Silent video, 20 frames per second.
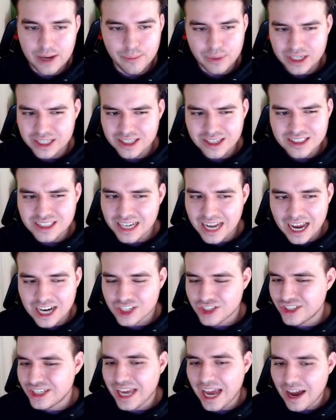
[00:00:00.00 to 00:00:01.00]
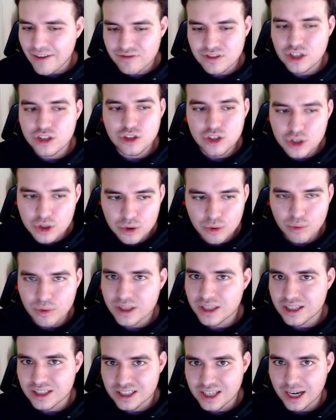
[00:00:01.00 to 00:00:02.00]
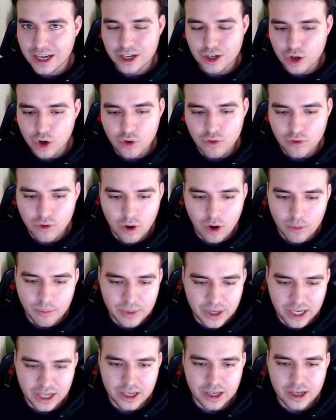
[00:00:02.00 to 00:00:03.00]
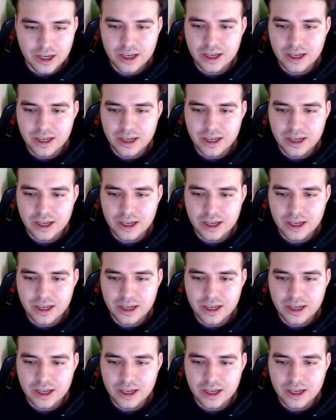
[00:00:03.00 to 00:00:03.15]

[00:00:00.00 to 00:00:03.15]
But it doesn't actually have to do with the second overall pick.